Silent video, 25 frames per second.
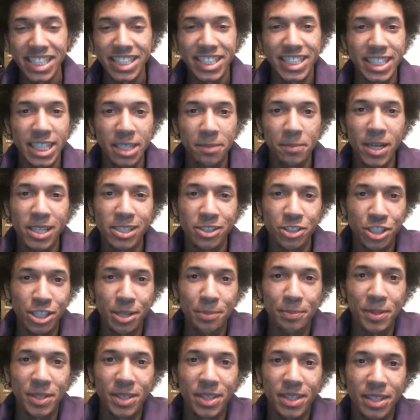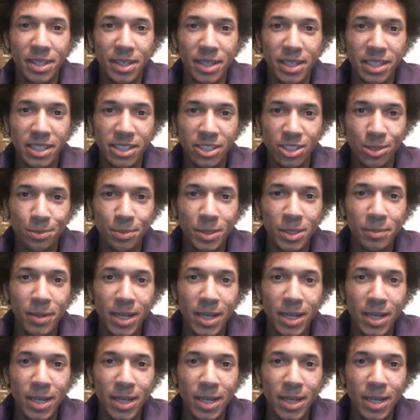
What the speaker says: see about shipping the